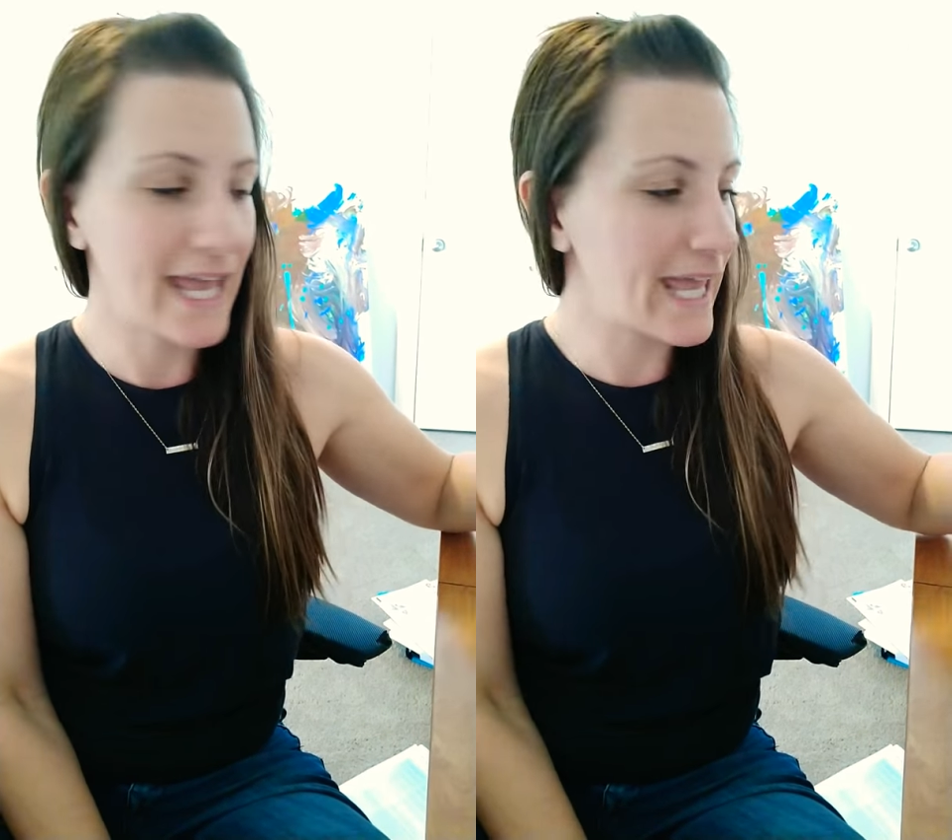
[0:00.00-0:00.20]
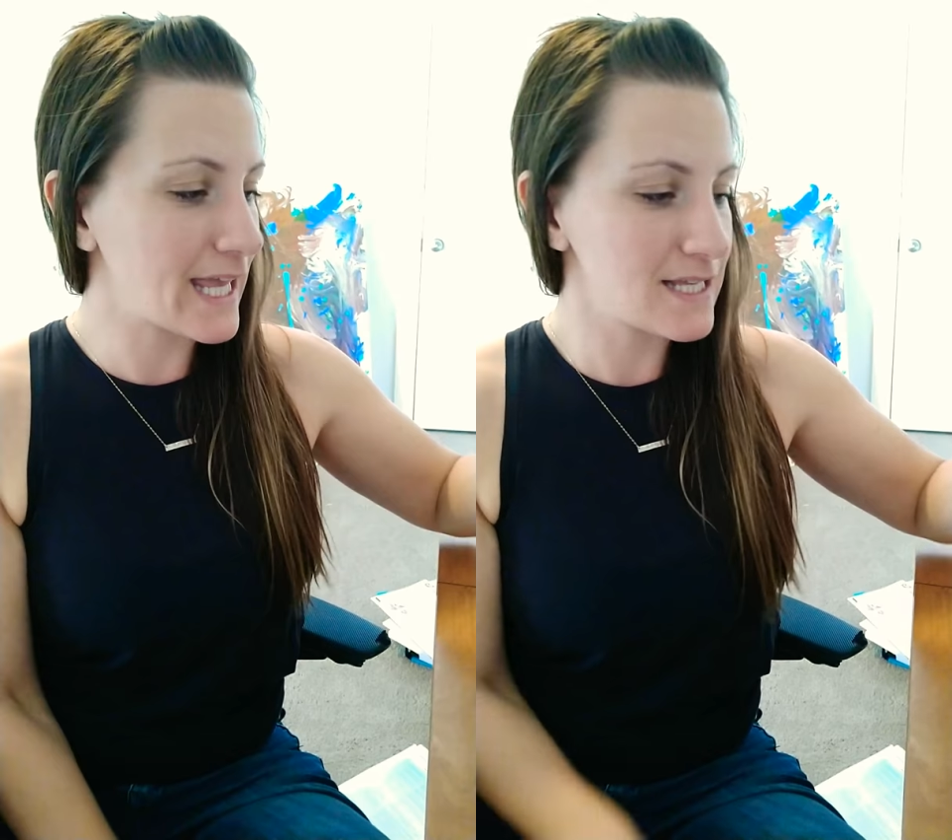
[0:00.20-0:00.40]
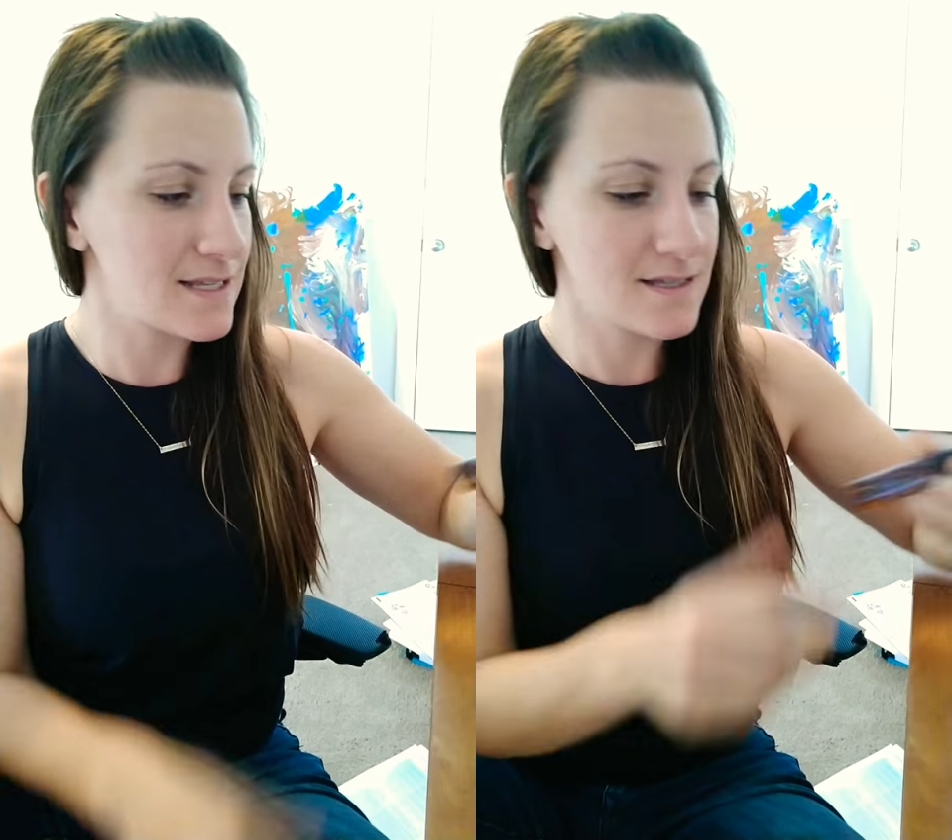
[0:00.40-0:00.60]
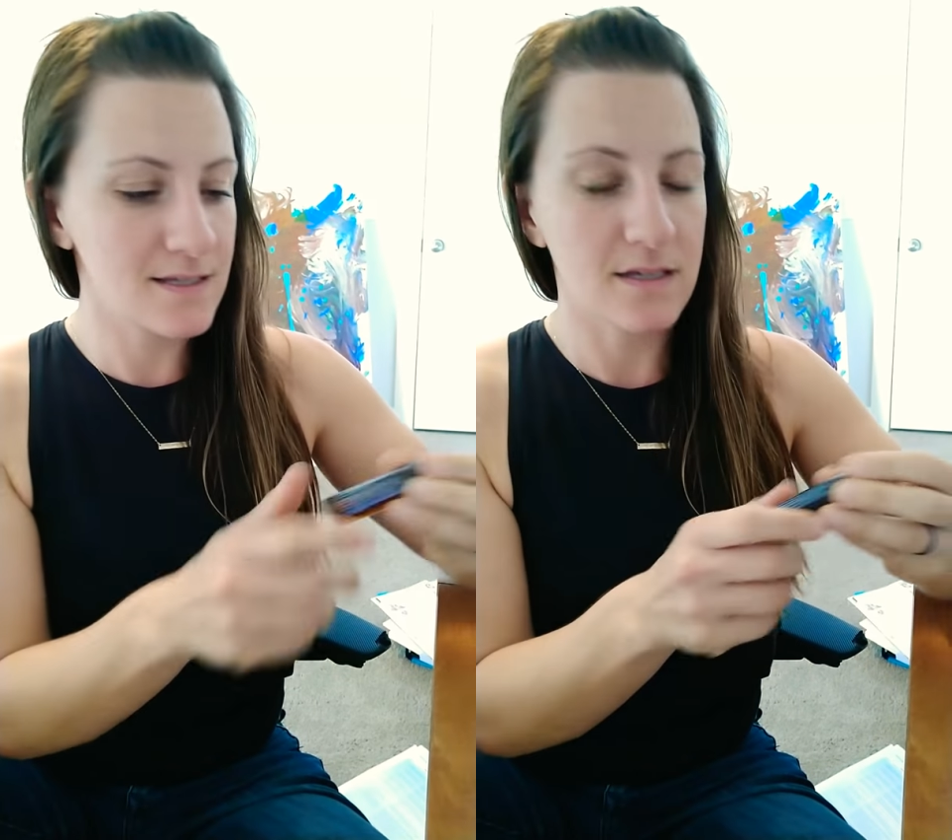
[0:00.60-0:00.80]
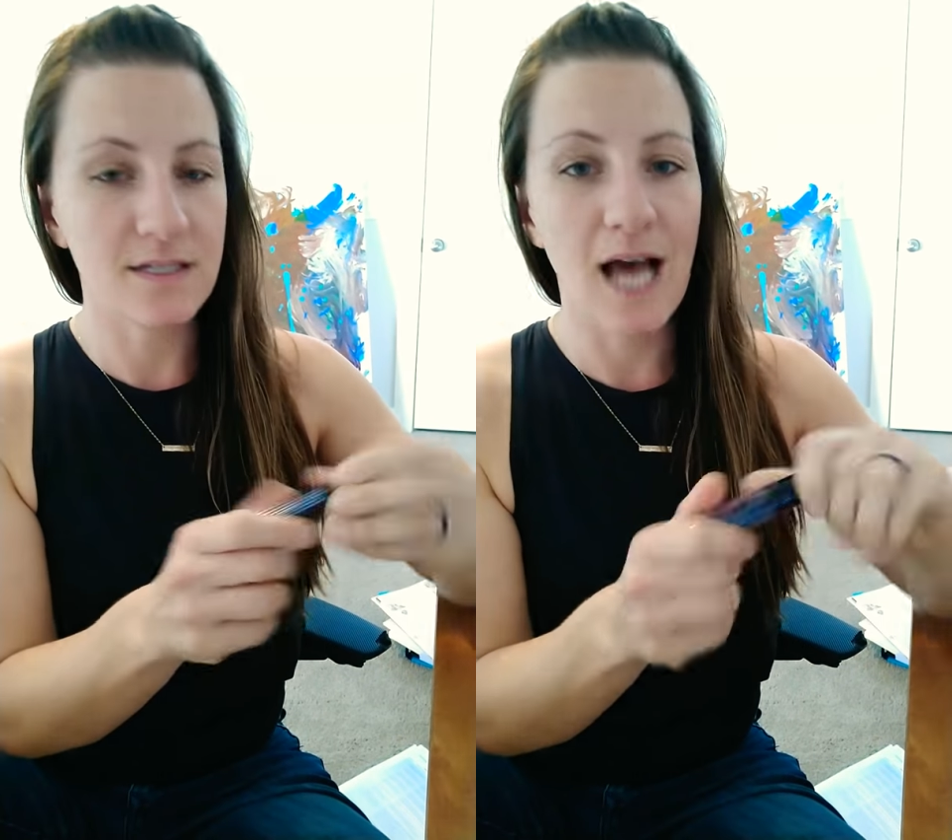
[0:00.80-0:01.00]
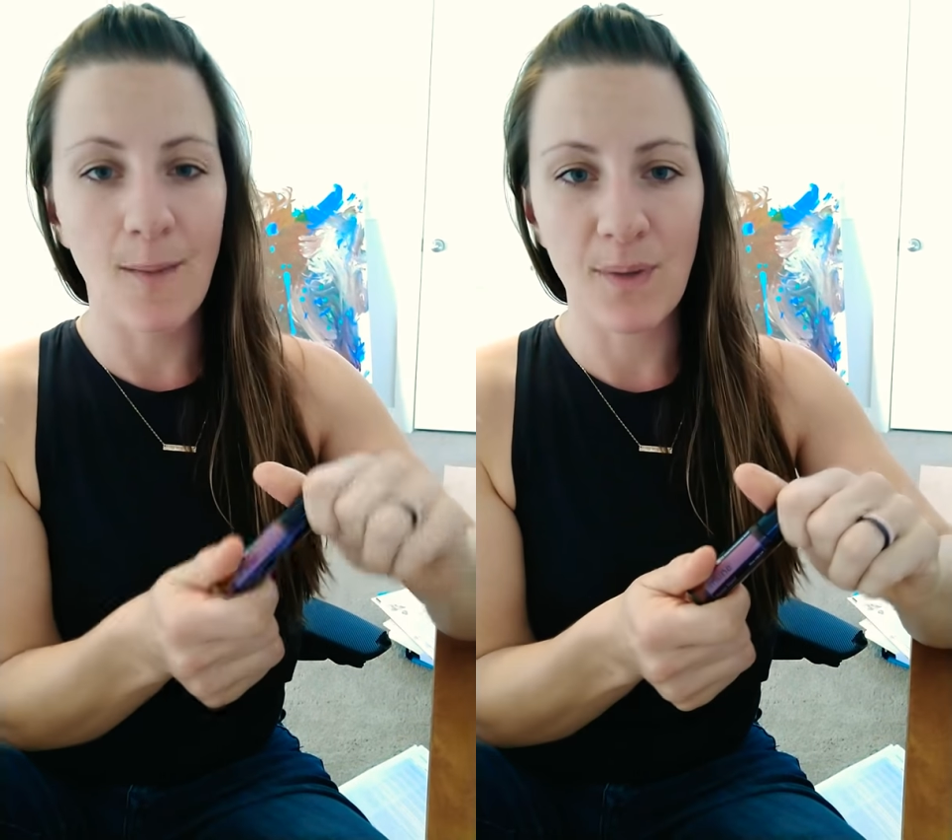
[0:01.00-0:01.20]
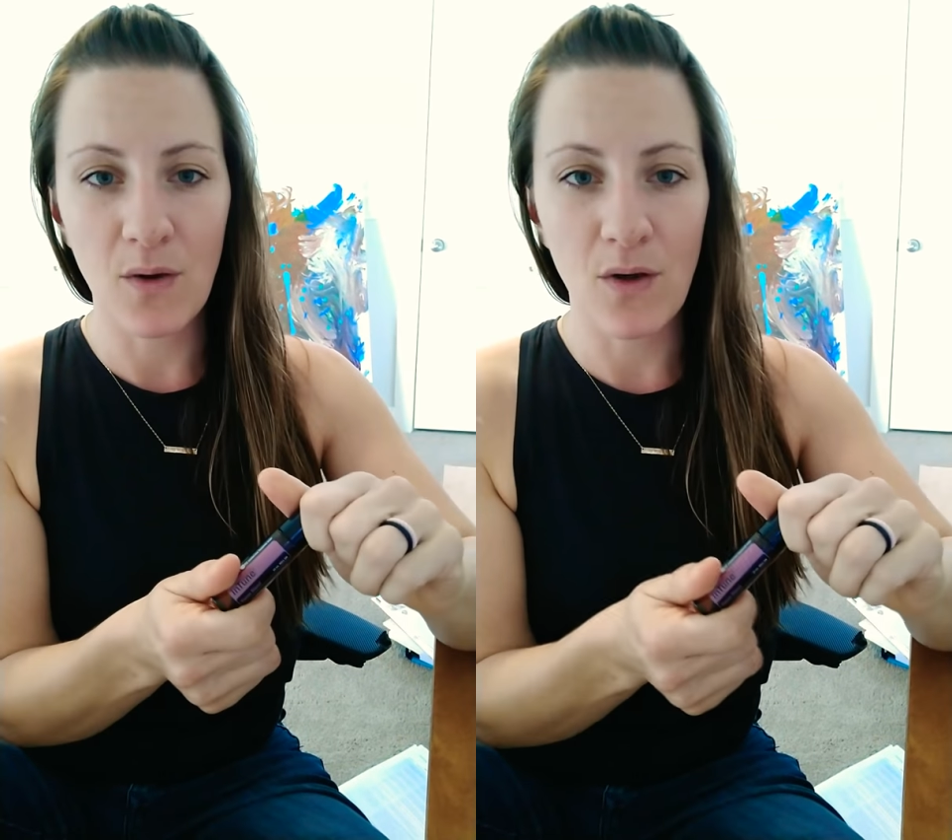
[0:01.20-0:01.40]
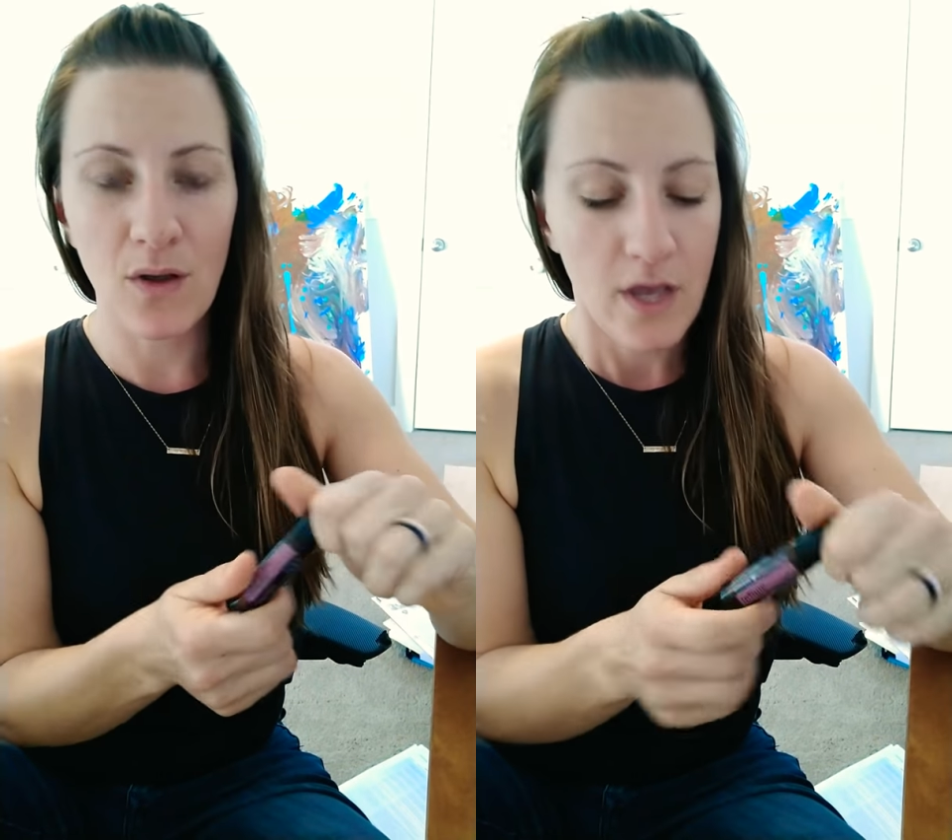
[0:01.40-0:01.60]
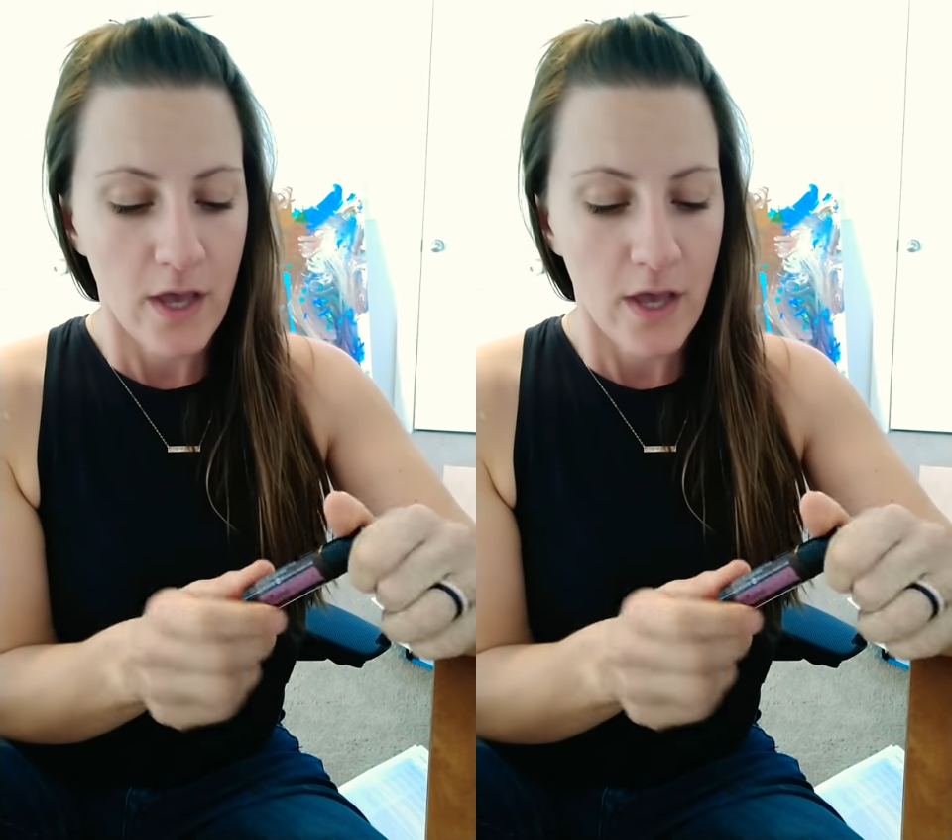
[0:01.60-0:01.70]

is topical.